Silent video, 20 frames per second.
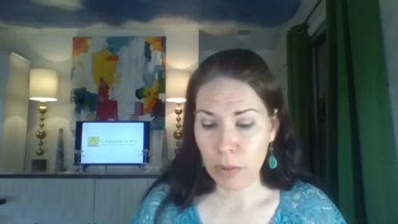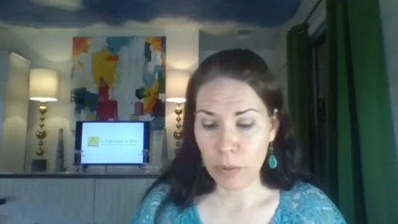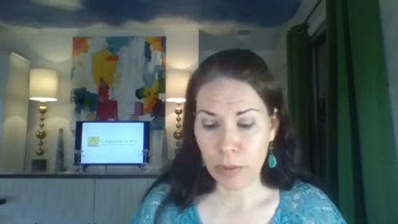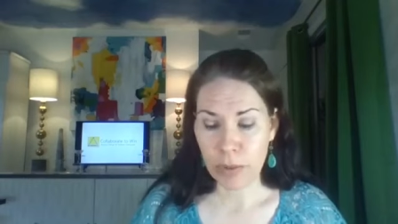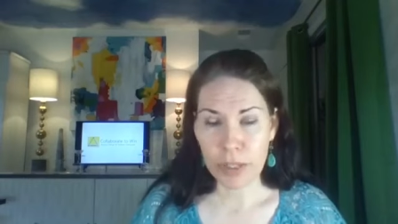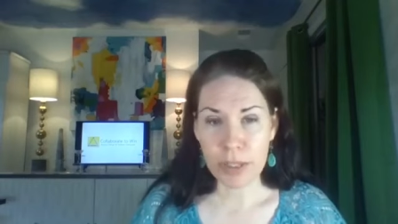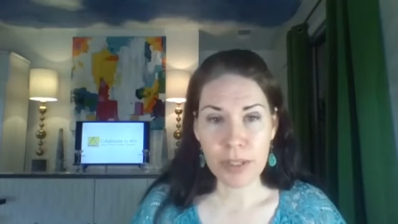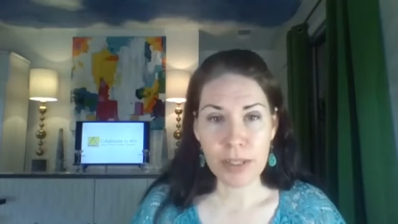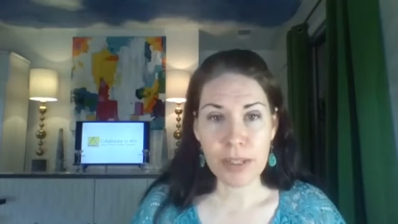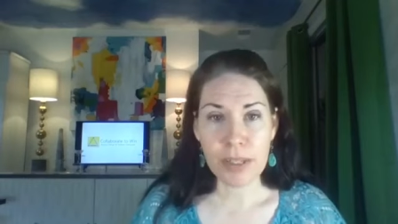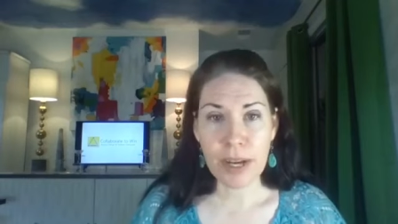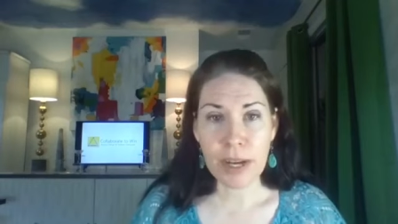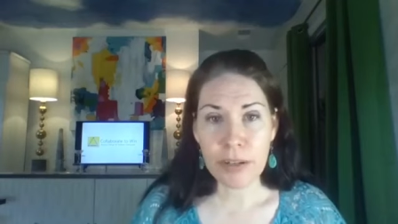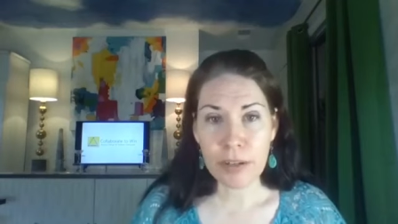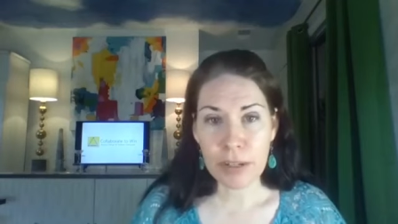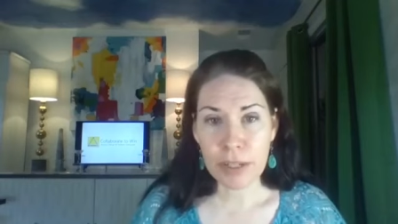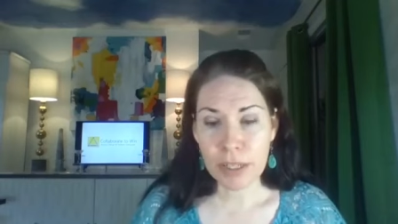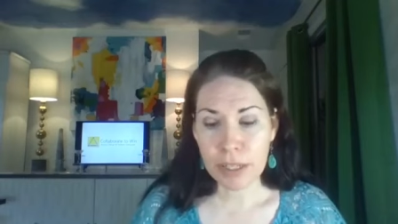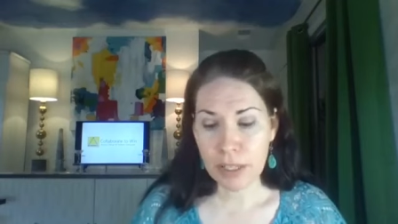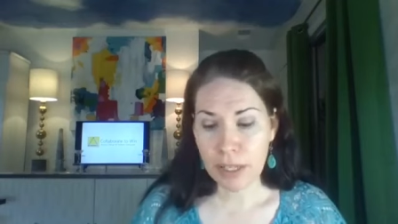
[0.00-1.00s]
with a
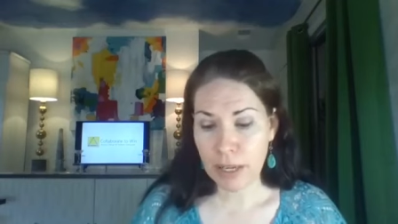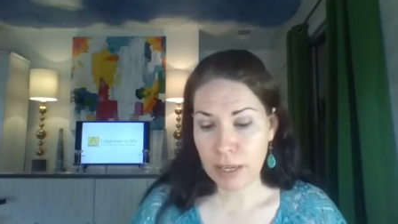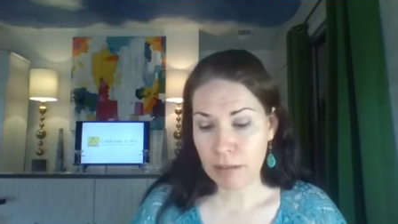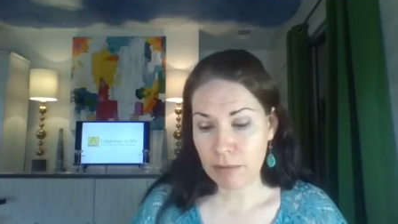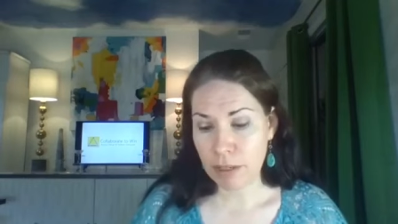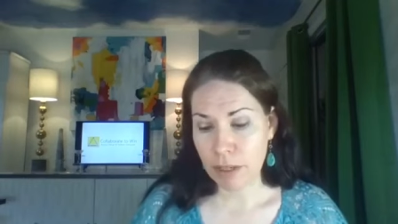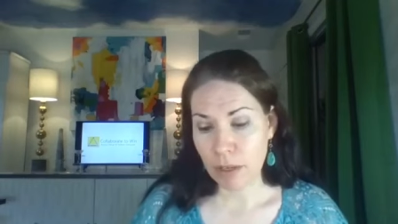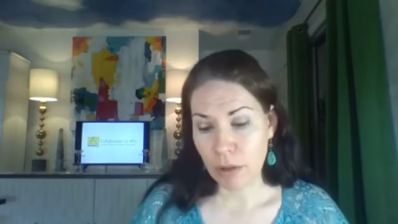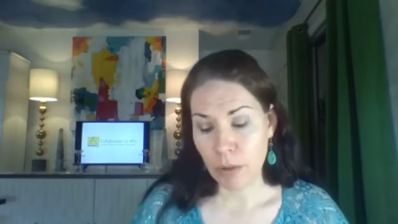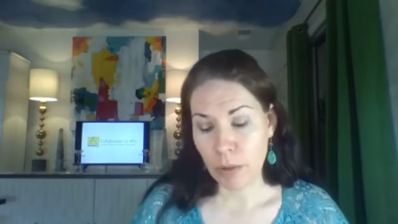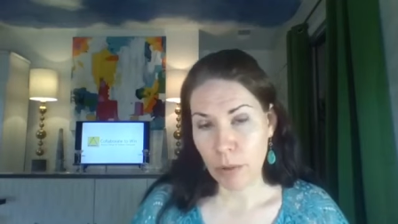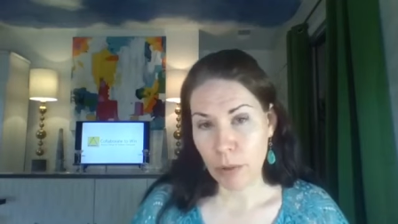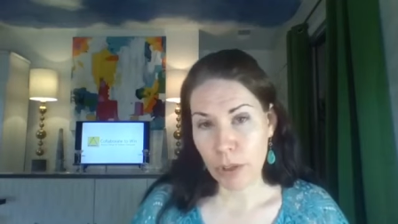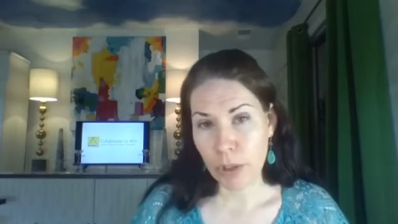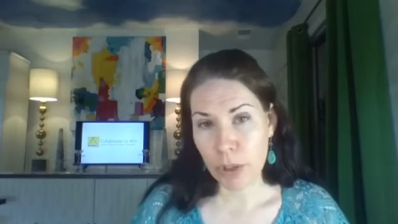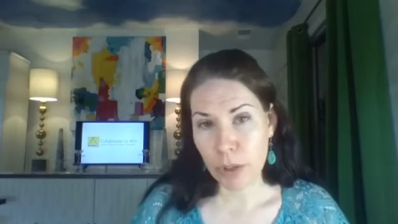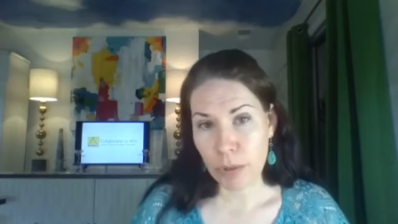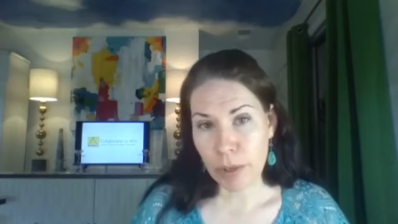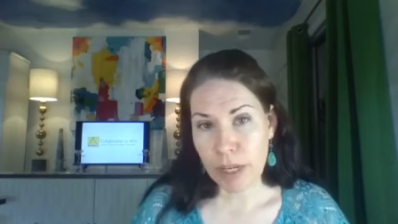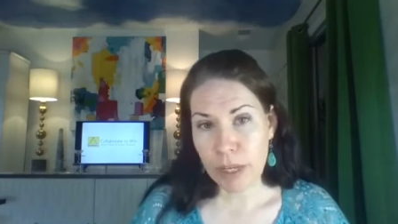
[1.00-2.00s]
designer discount or
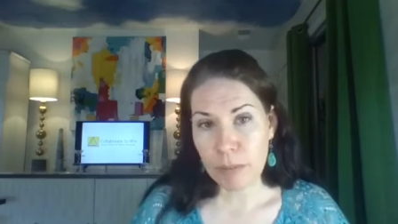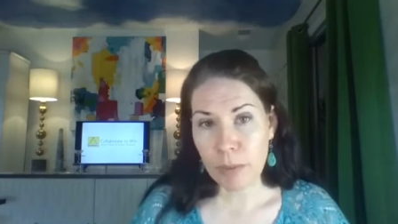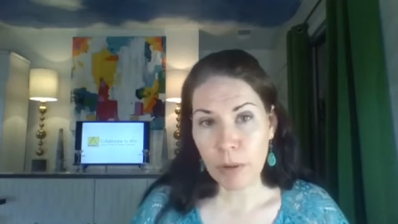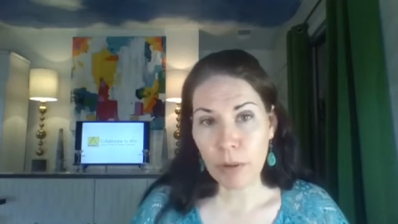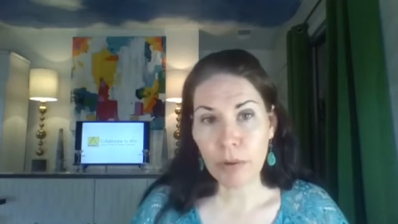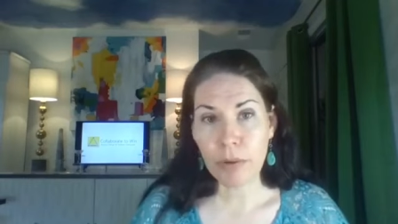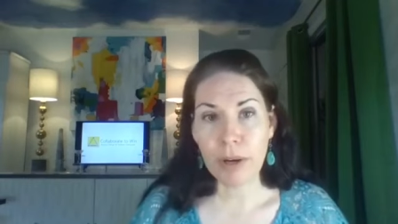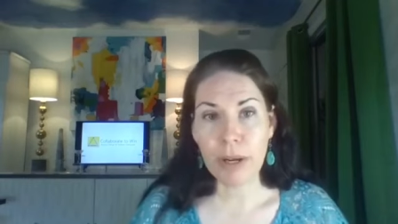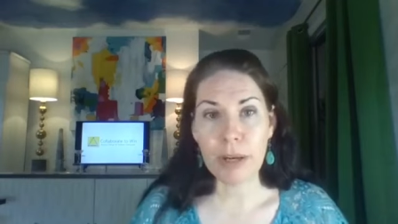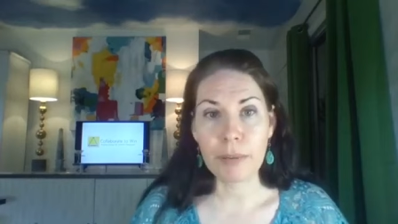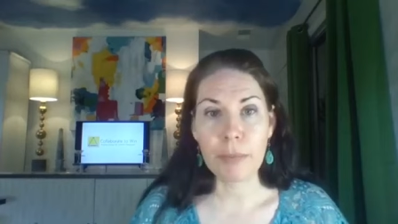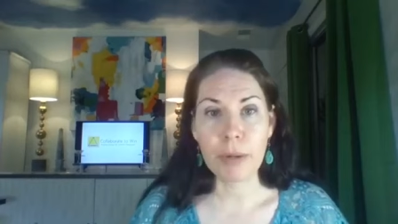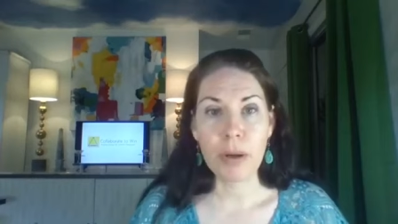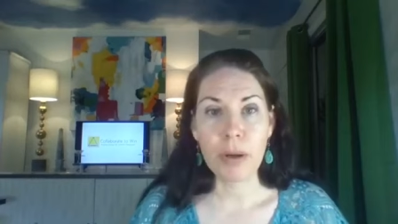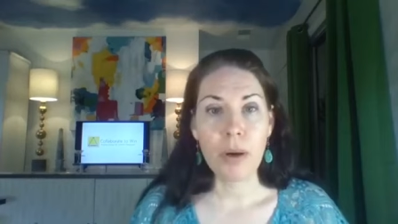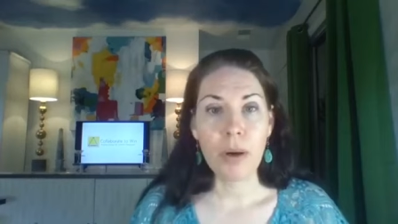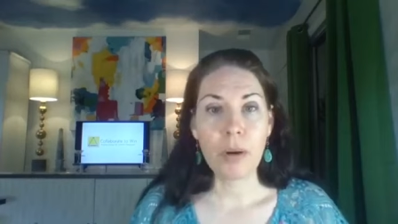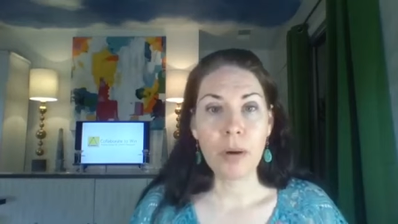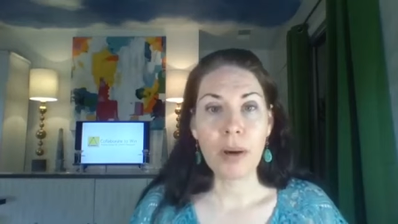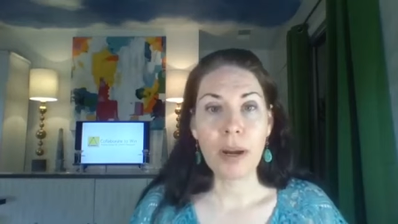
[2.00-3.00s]
a trade program
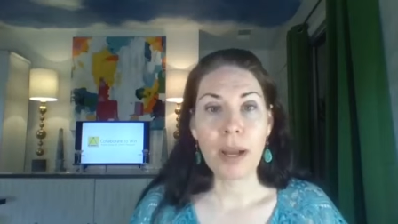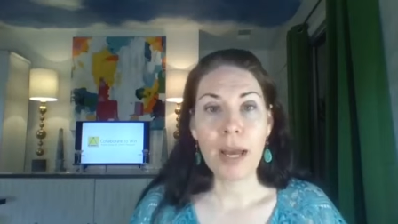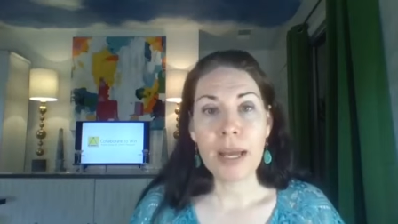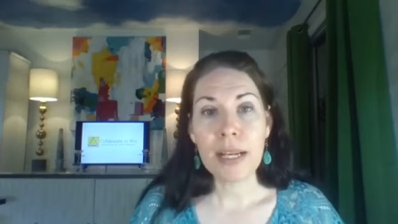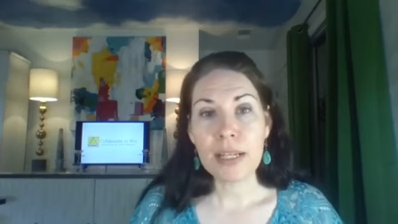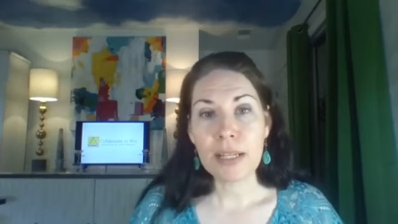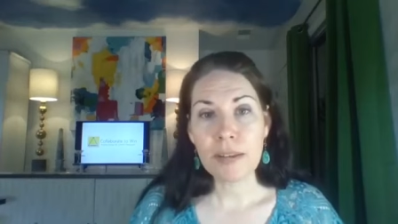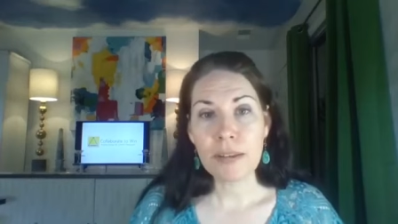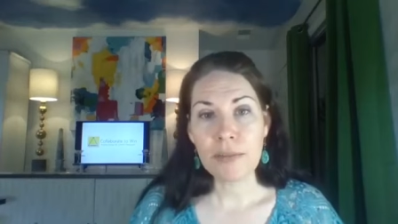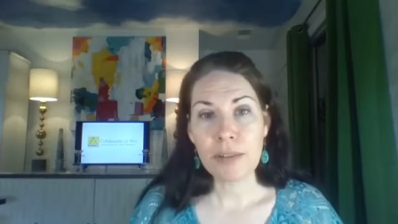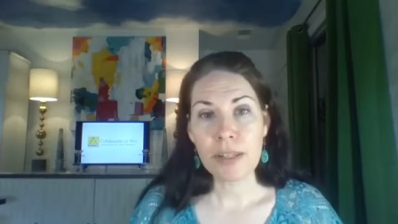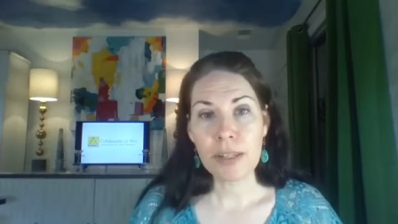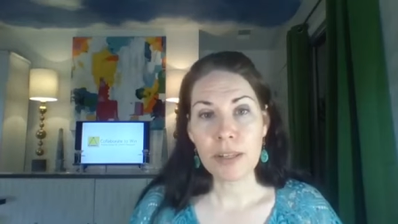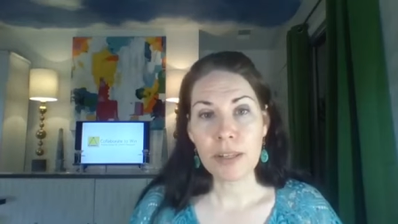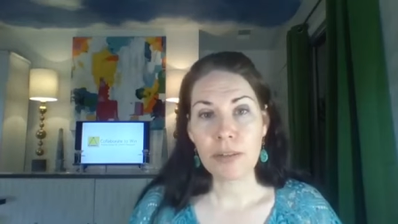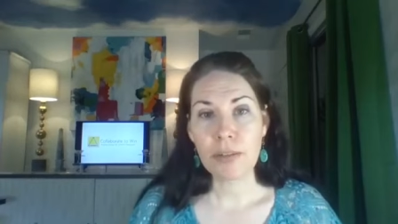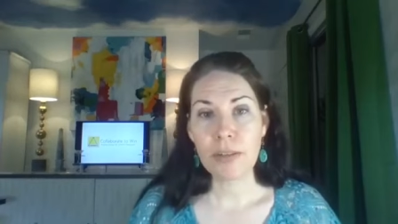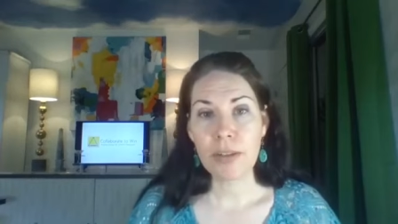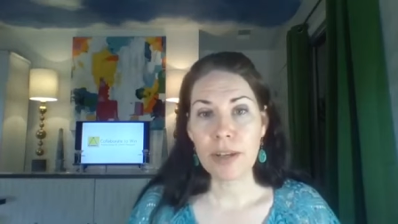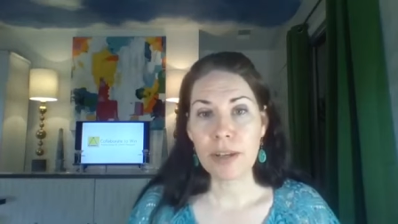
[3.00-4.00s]
or any of these
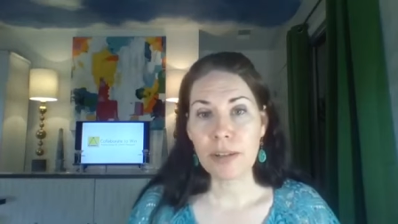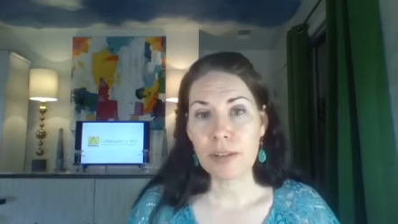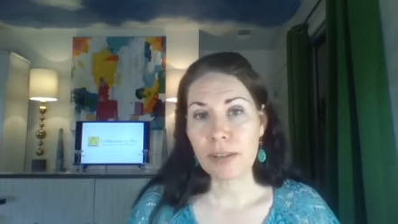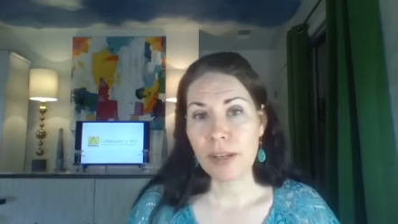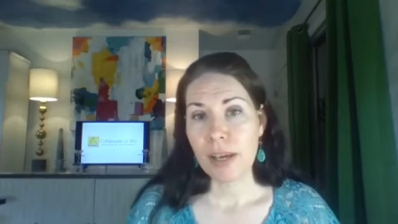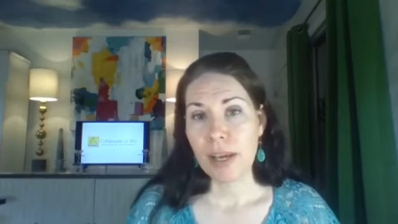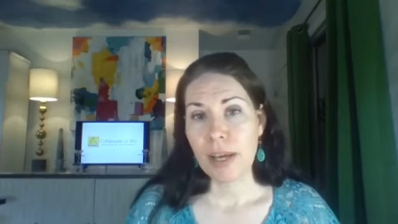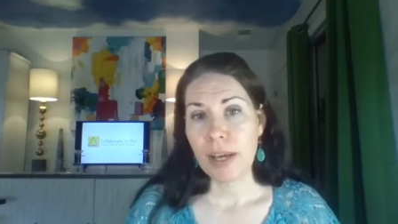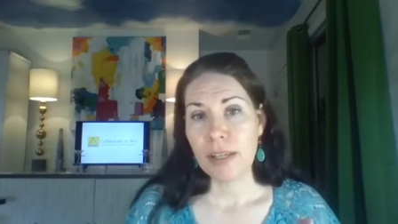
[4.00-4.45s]
other things.